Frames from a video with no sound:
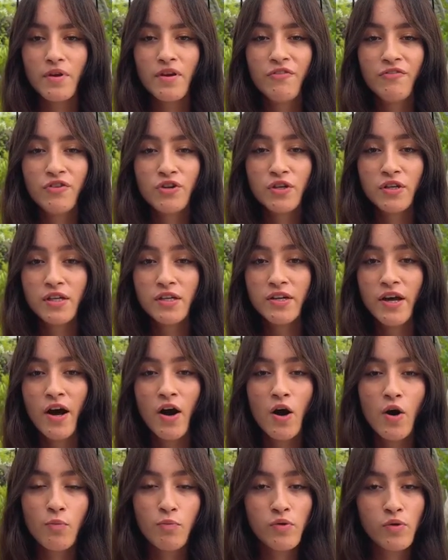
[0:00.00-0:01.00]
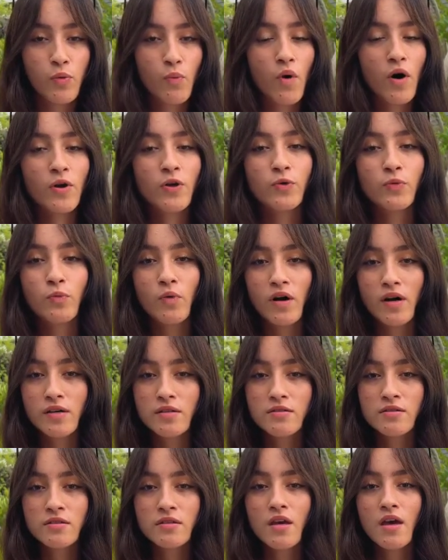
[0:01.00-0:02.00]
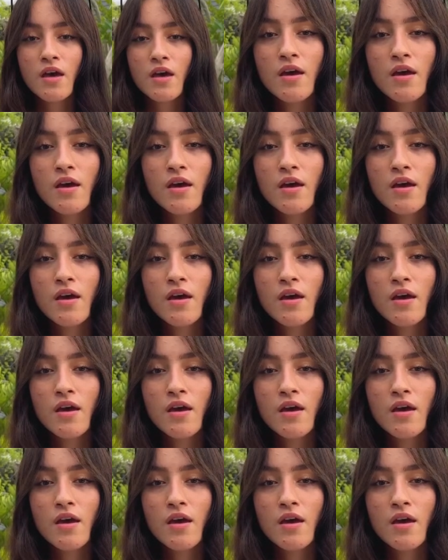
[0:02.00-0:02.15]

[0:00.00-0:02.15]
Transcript: If you need help with one-on-ones,